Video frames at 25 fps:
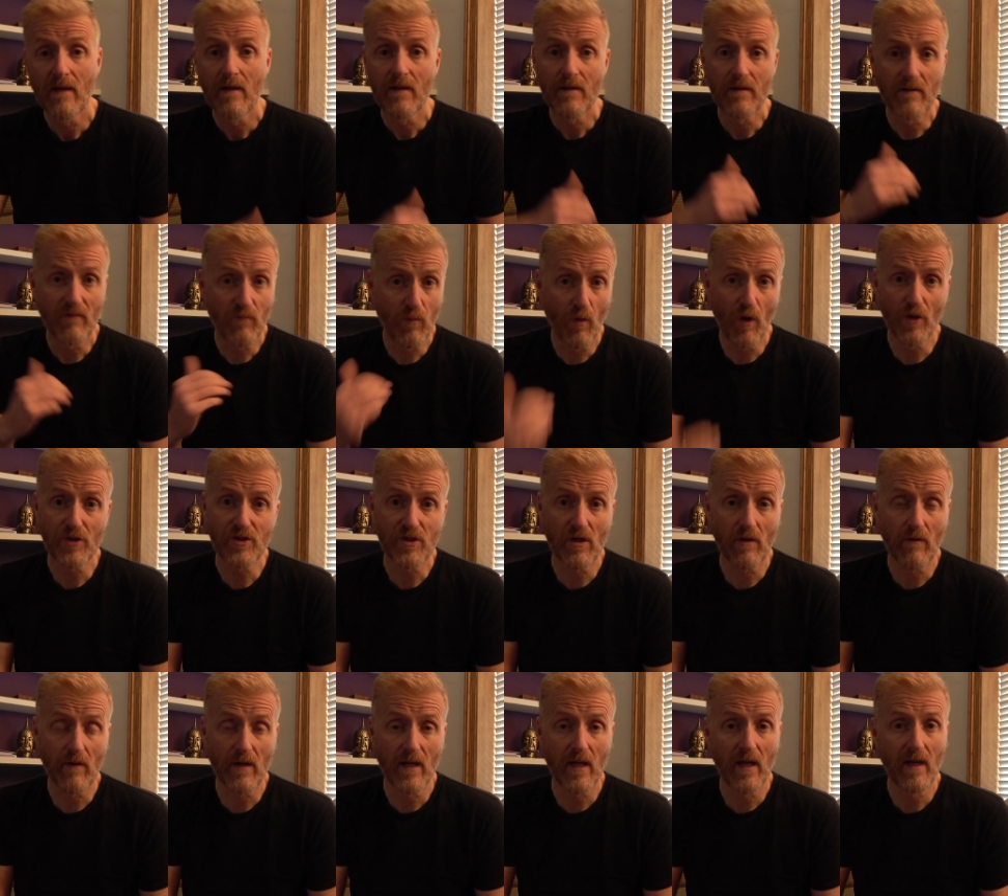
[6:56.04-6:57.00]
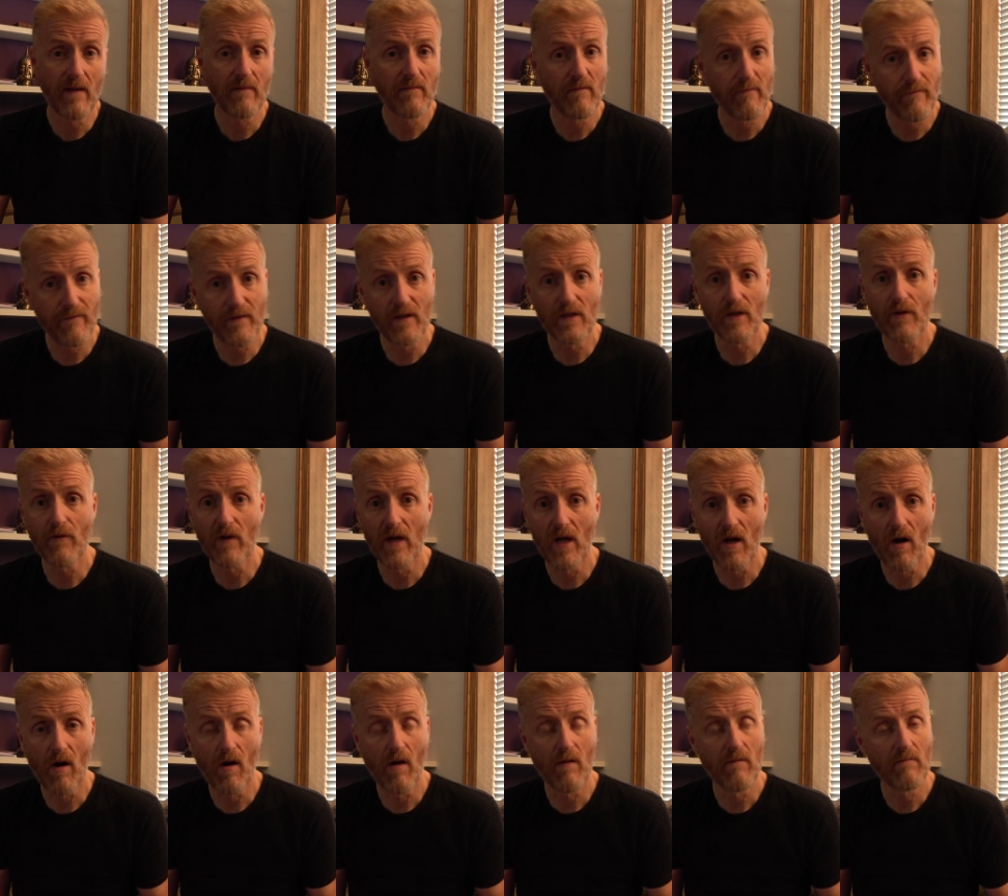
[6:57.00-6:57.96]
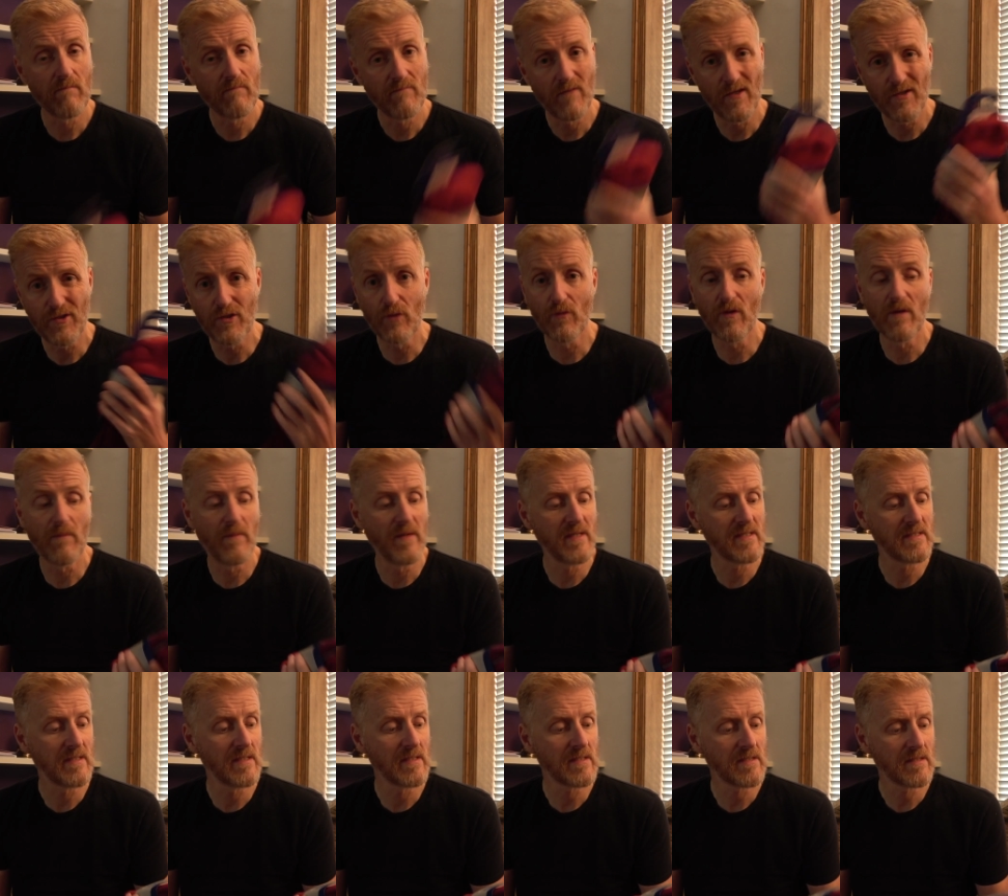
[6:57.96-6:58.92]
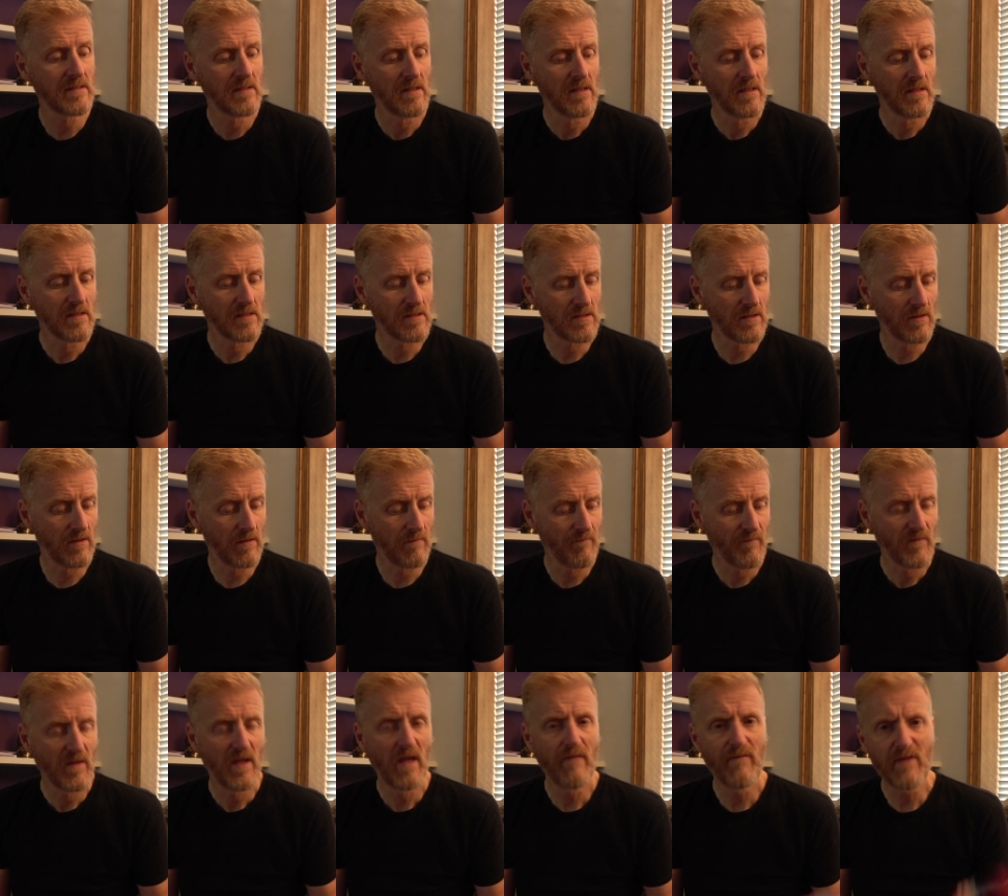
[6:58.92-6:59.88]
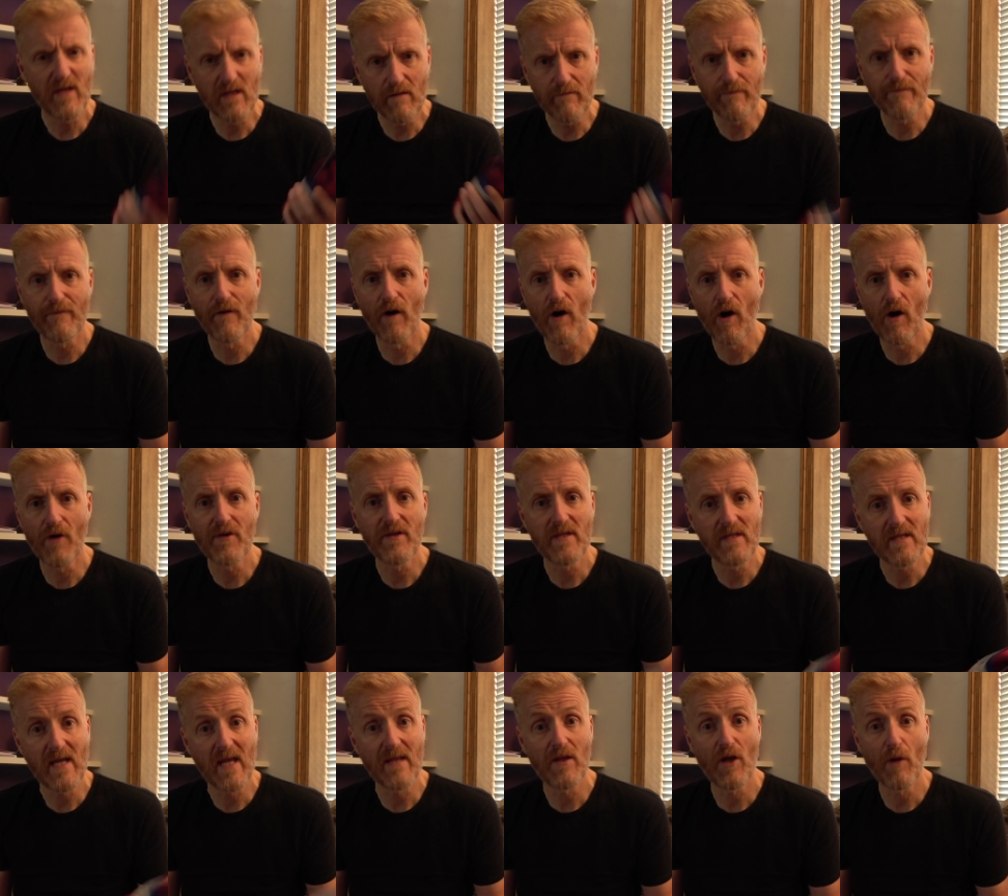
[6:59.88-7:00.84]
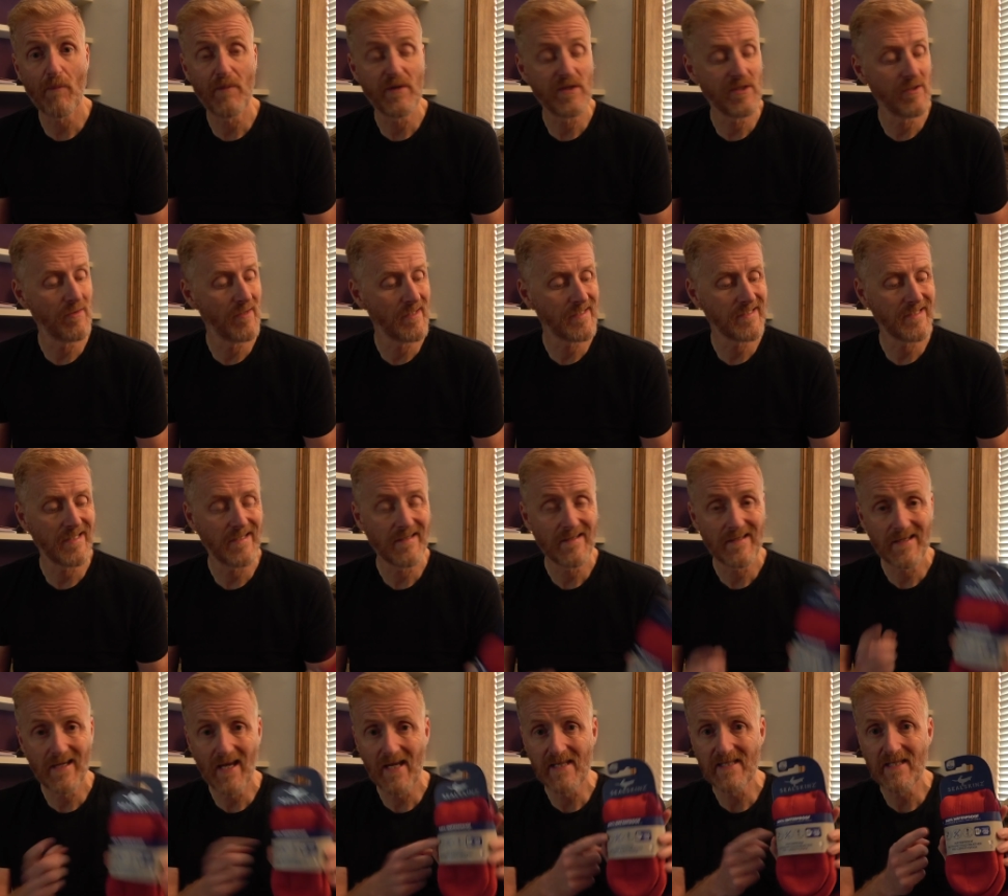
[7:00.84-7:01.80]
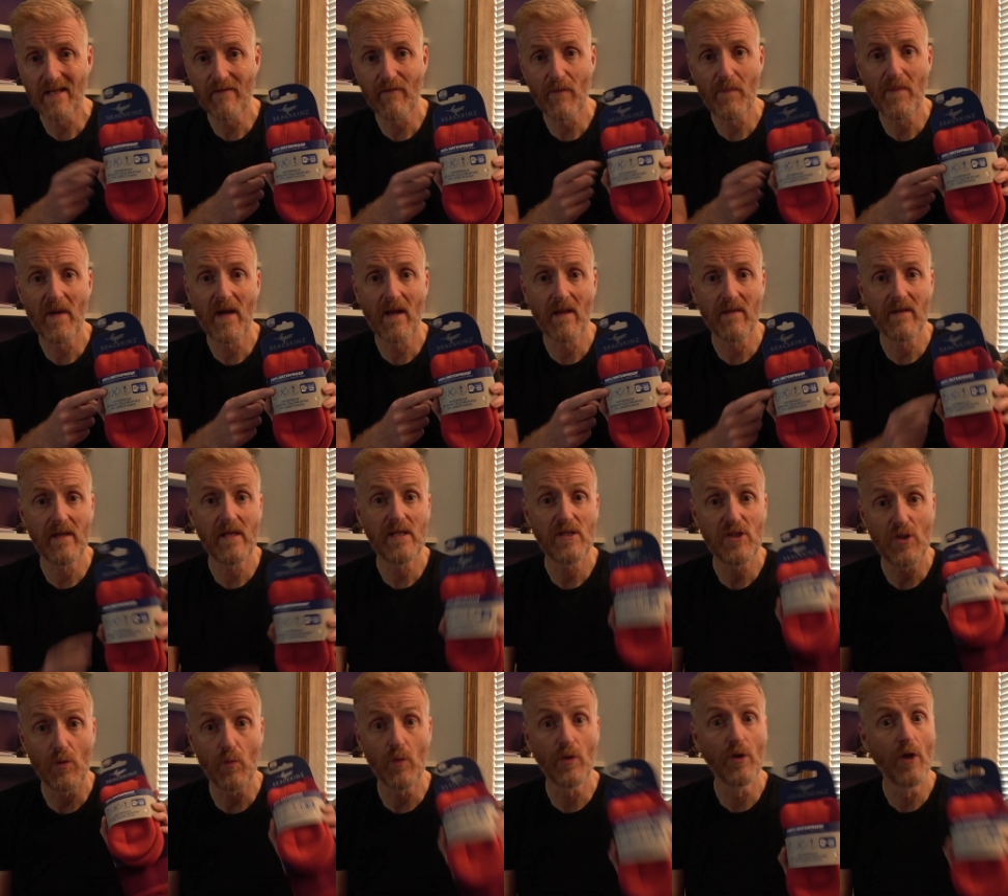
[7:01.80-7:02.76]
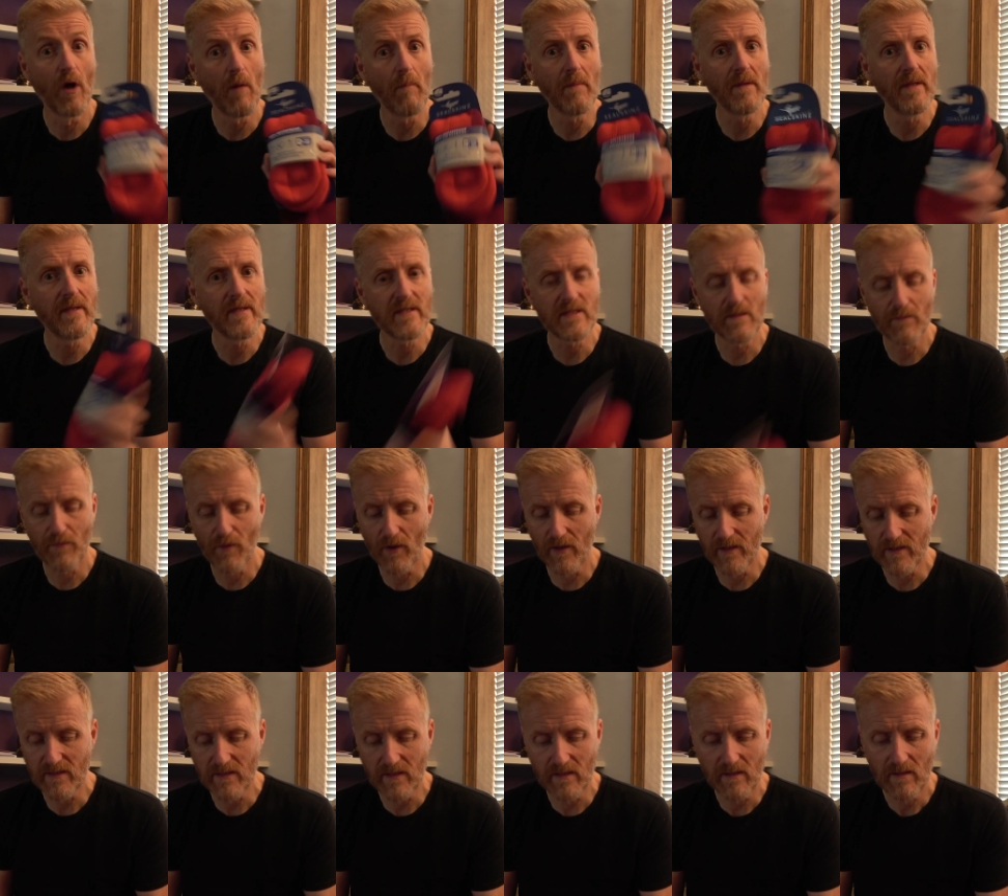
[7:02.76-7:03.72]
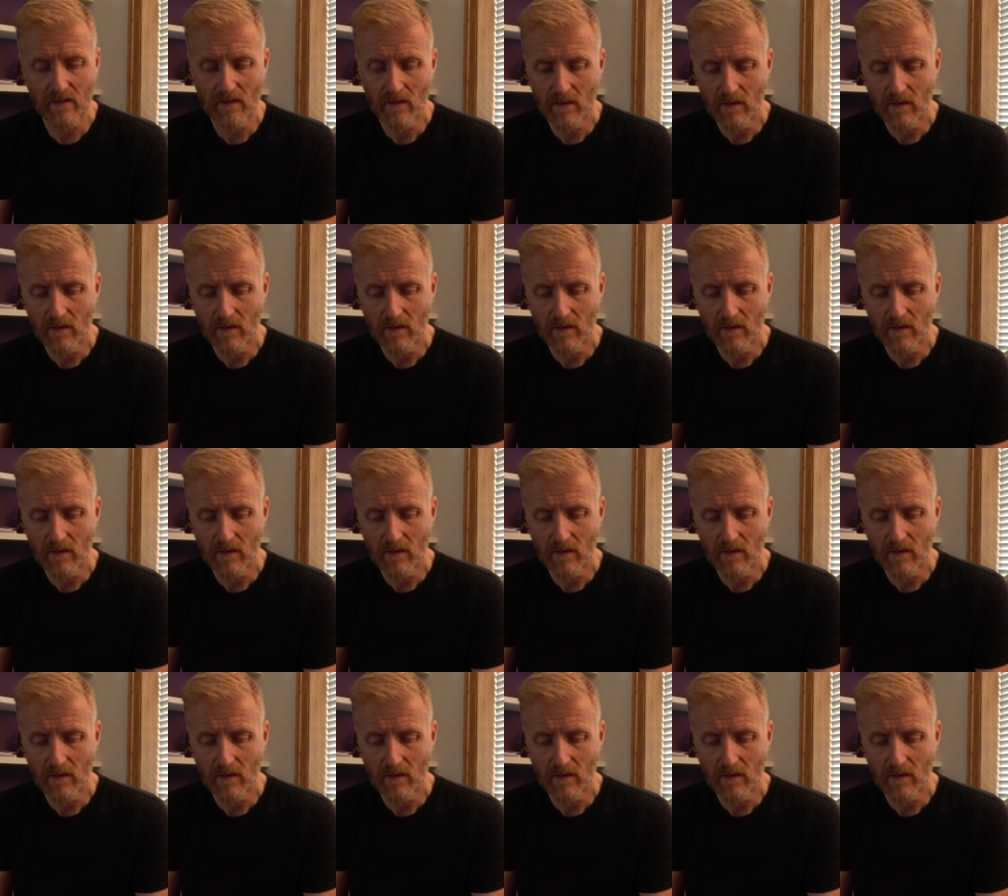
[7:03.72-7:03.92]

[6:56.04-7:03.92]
They've washed great, they feel great on, they do the business. So if you can afford and you get the opportunity, get yourself a pair of these, you will not be disappointed.